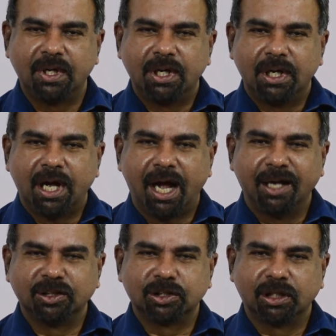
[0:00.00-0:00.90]

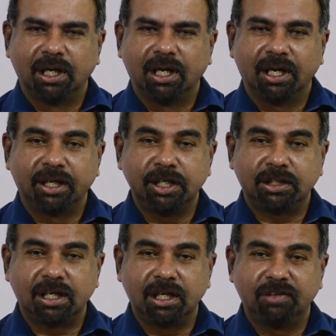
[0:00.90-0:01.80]
And
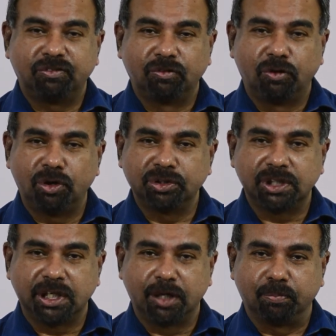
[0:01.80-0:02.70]
Heathcliff warned
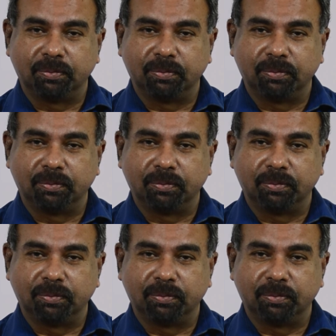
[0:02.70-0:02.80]
him,